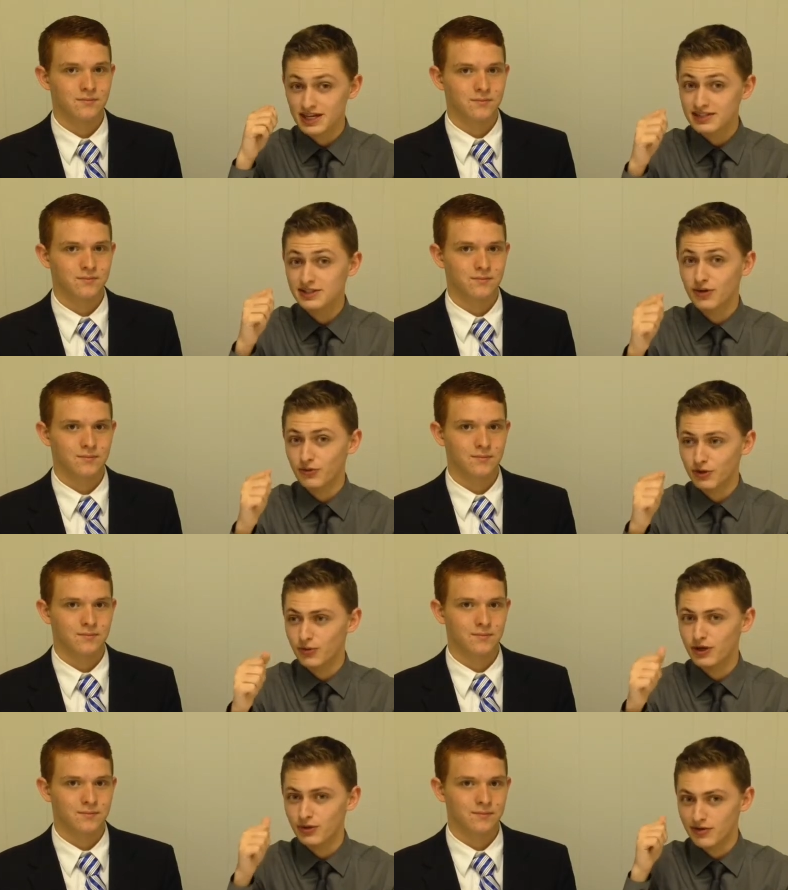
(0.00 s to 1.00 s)
Speaker 1: that's the only
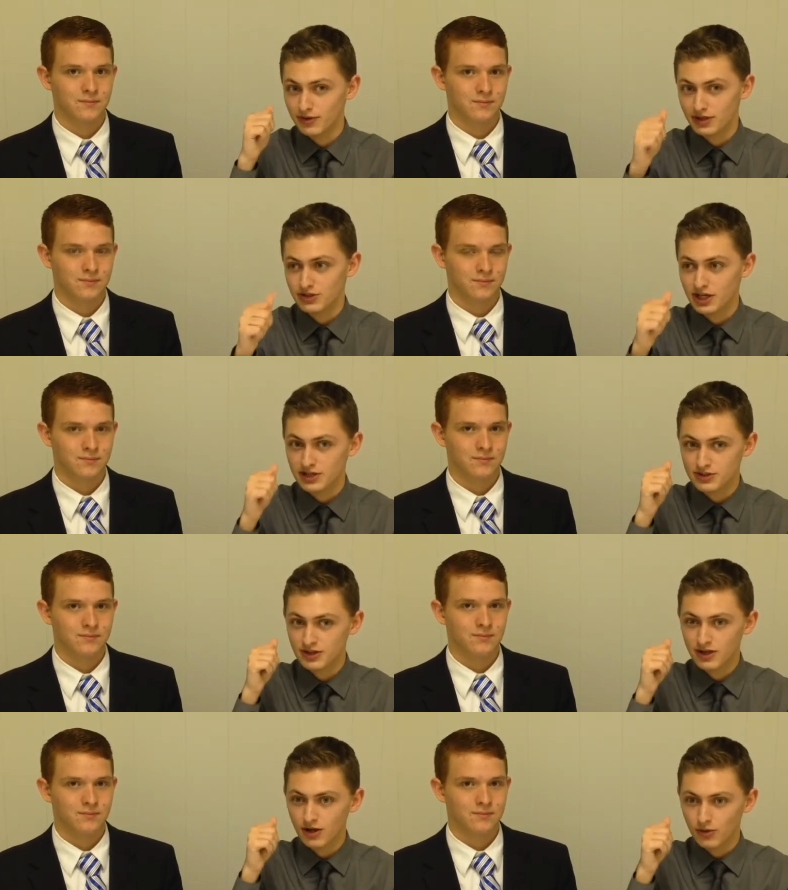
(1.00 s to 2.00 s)
way you're ever going to change
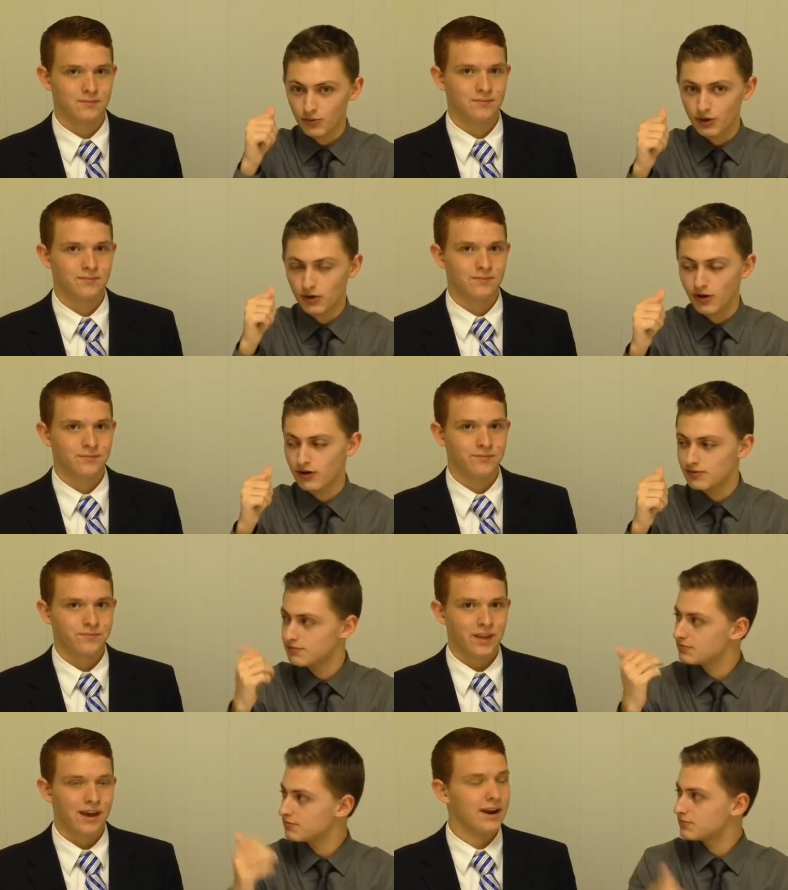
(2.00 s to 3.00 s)
a real heart.
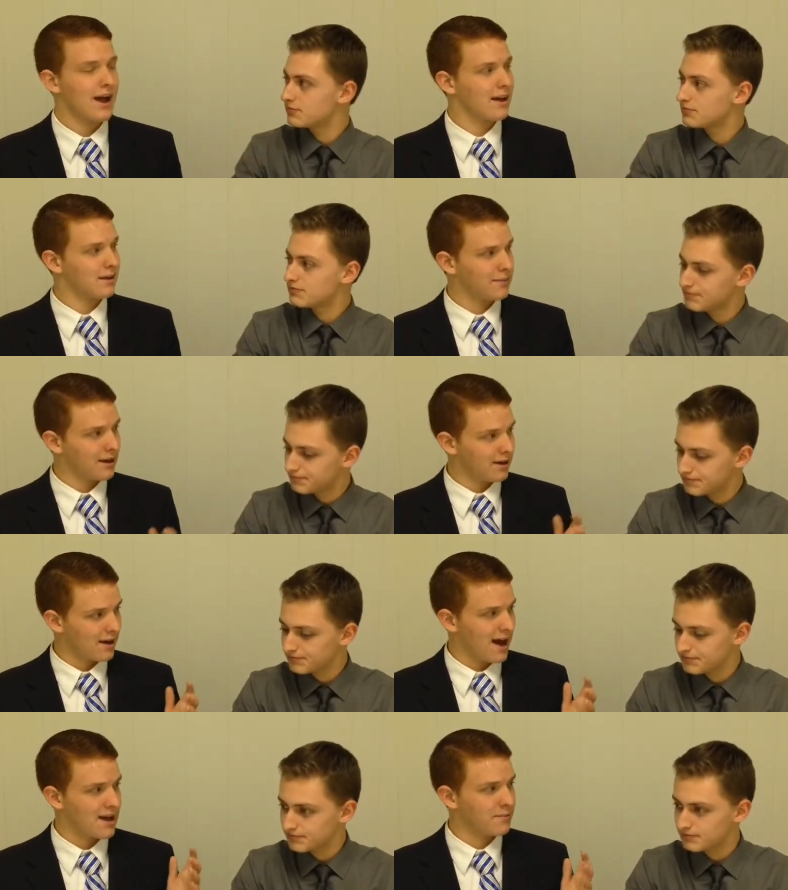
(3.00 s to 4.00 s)
And I am
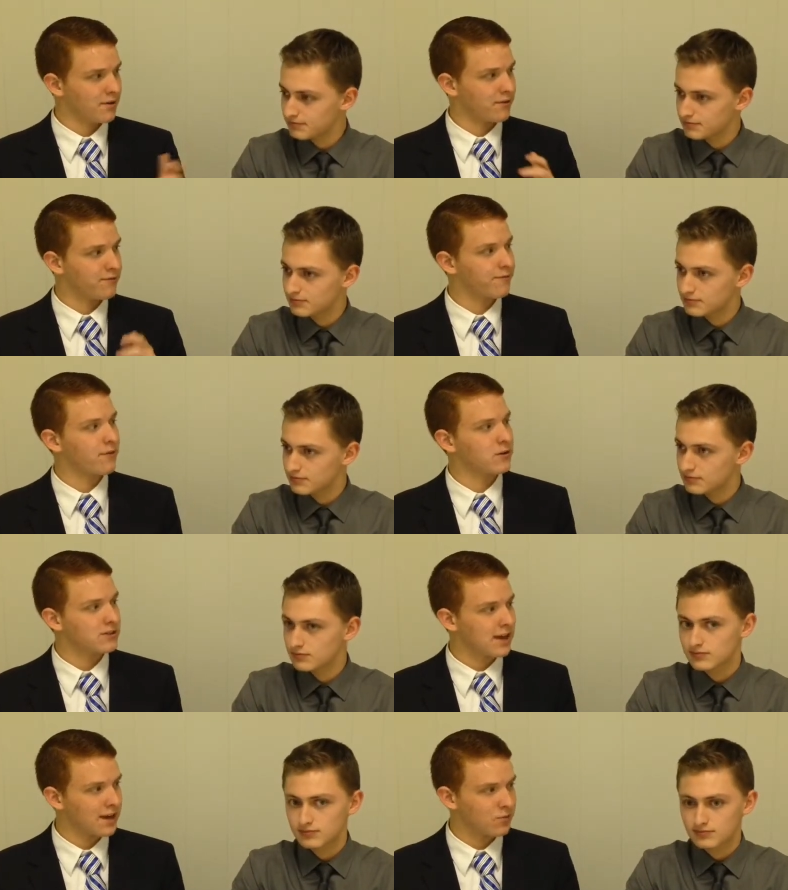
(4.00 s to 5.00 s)
a I am a
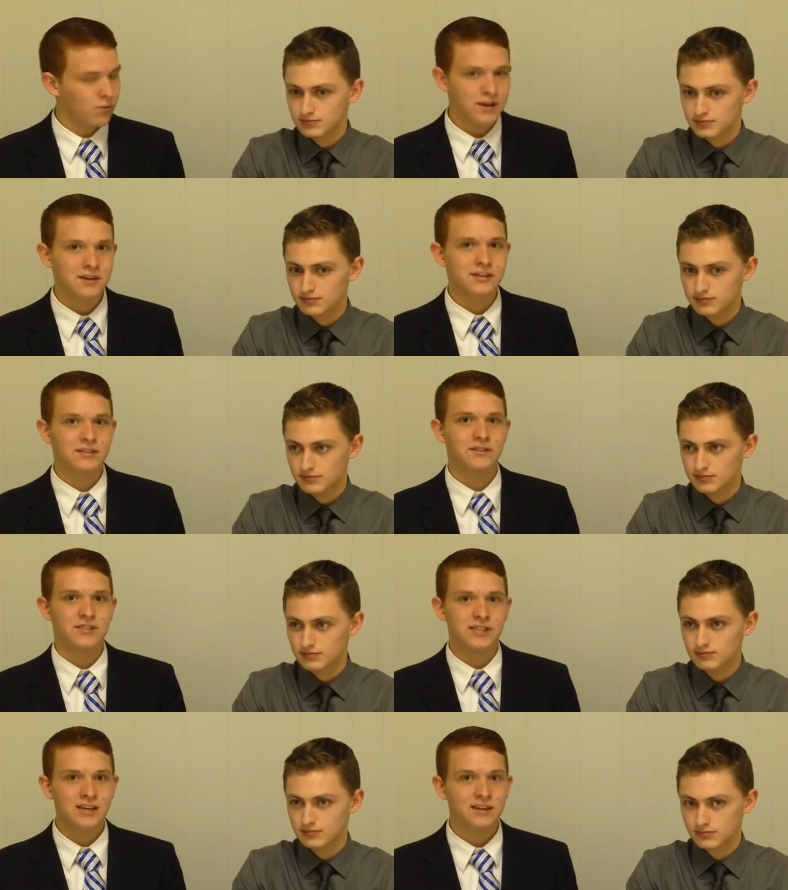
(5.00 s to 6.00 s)
Speaker 2: firsthand witness
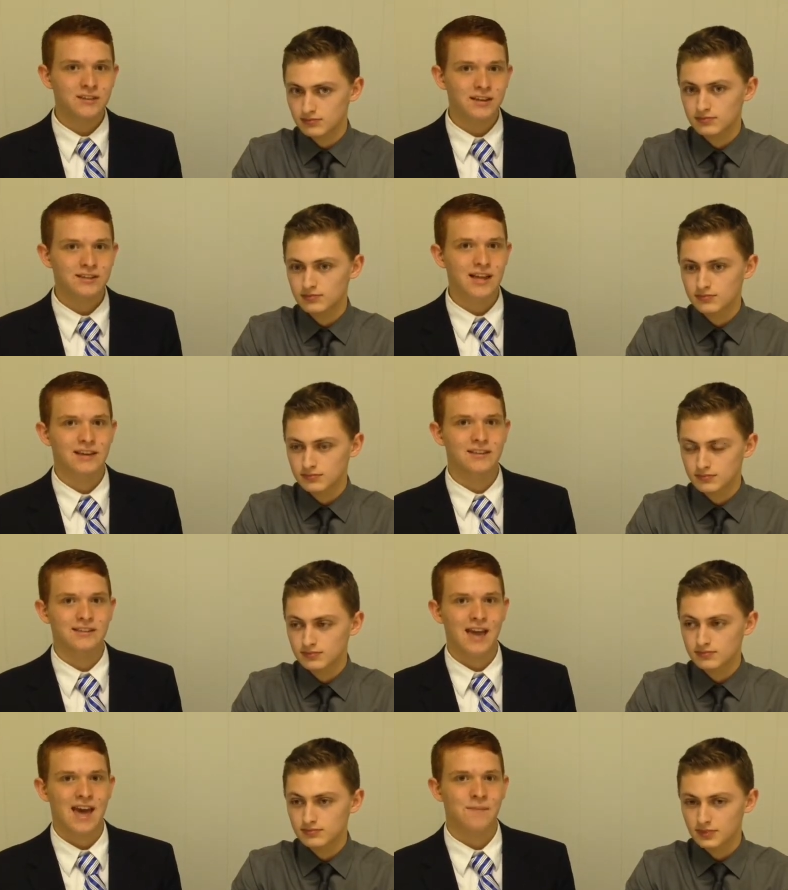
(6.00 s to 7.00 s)
of seeing things like
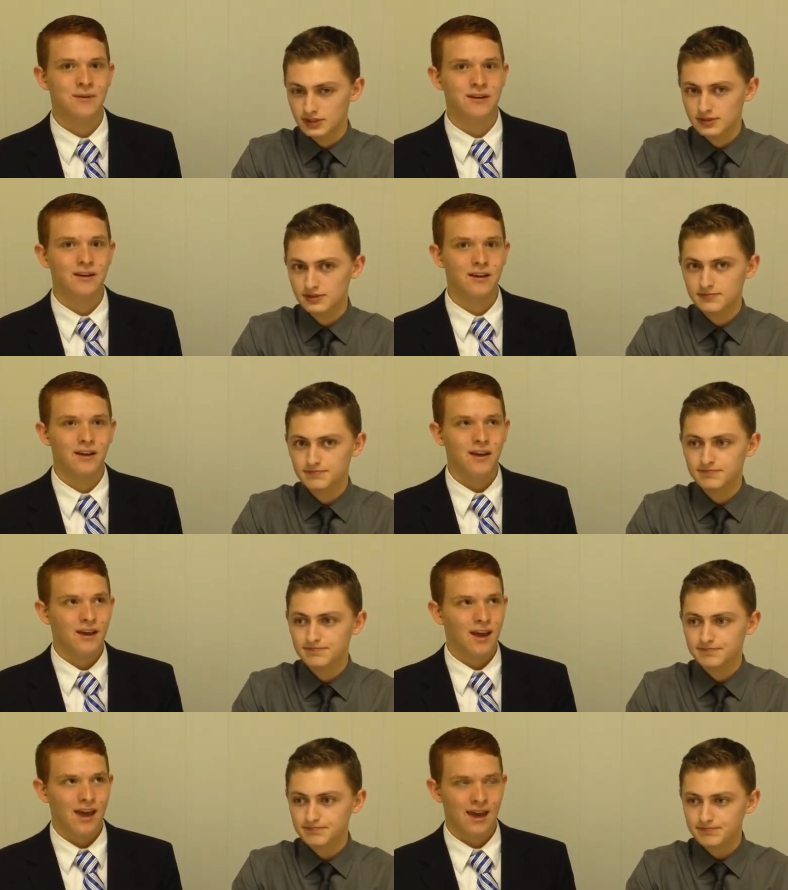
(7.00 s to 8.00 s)
this happen. Yes.
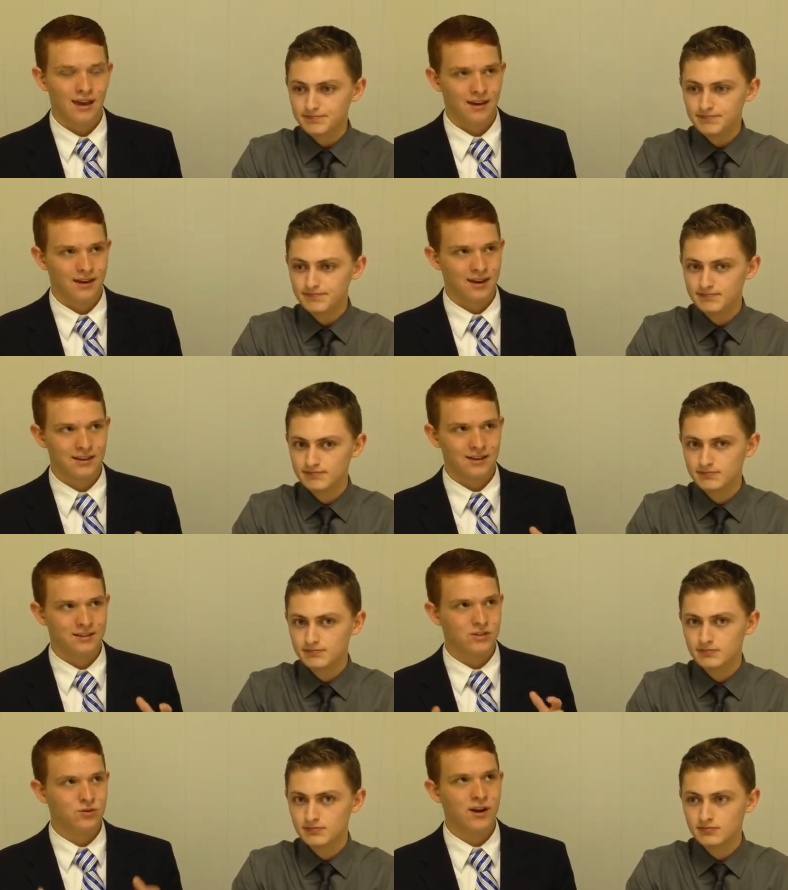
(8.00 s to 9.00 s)
And it,
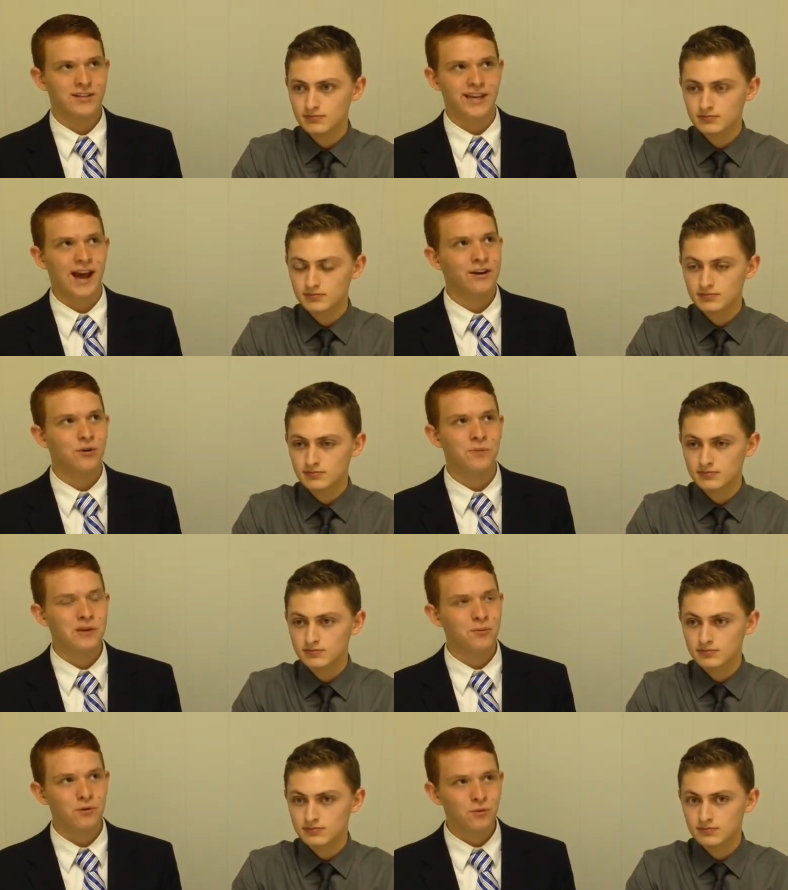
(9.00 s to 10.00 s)
it's crazy. I know
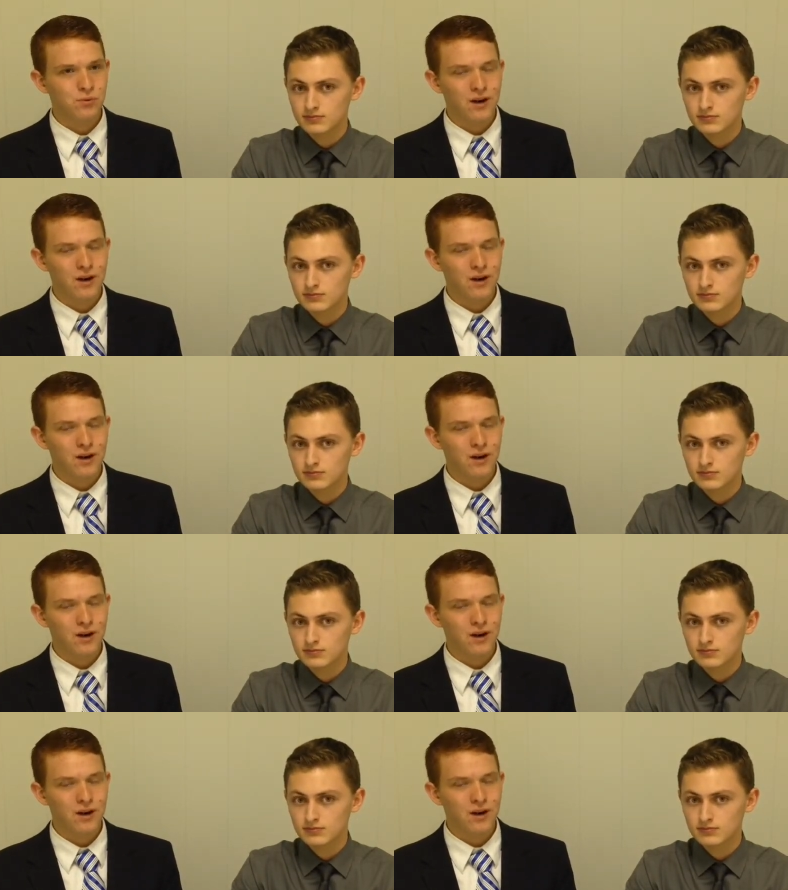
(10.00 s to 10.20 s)
people who